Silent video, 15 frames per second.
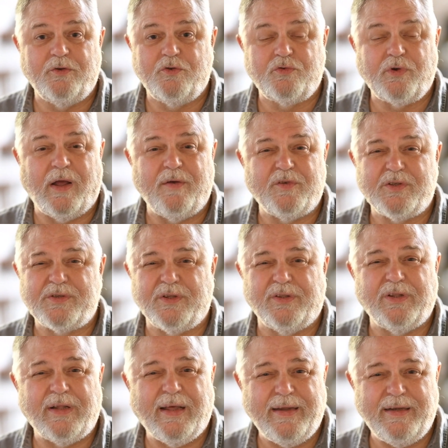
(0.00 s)
travels
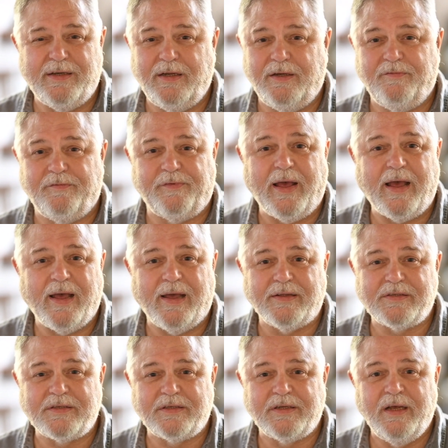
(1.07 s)
lightning
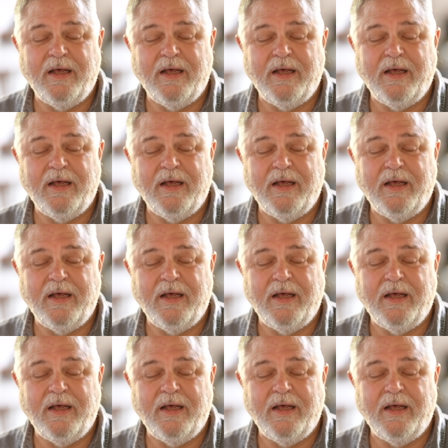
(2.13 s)
fast,